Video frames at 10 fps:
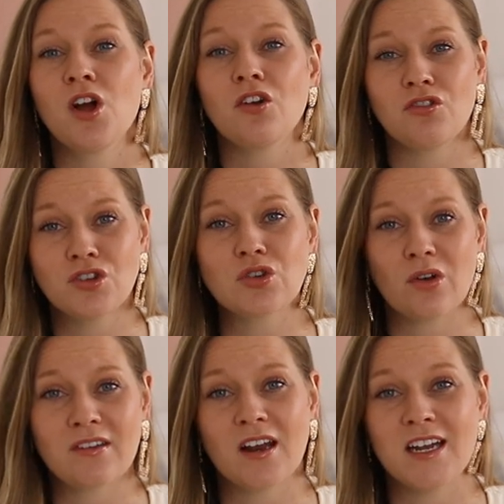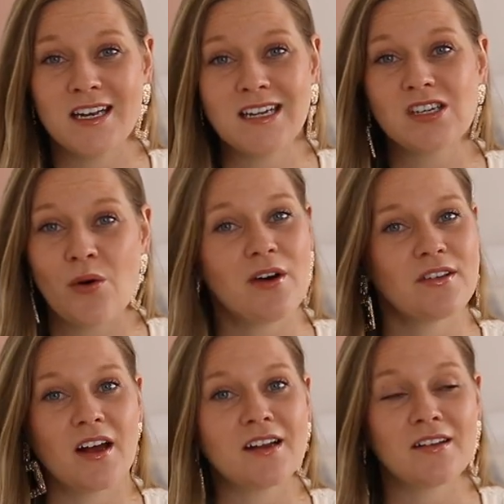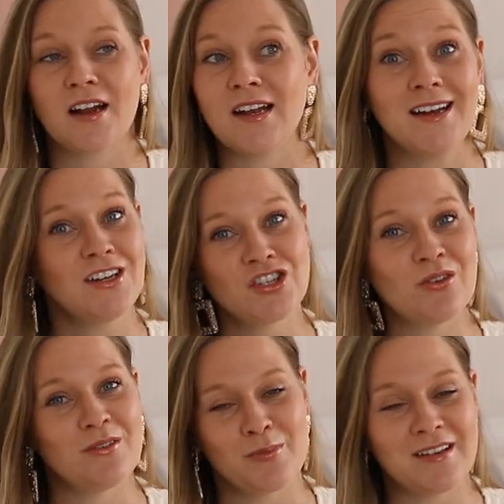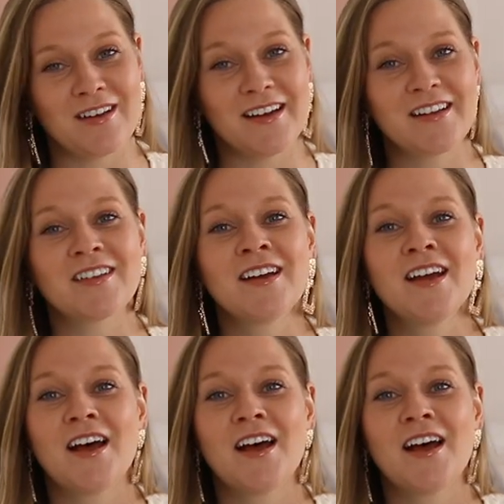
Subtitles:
because the dog is gonna need to go outside, it's gonna need to do its business,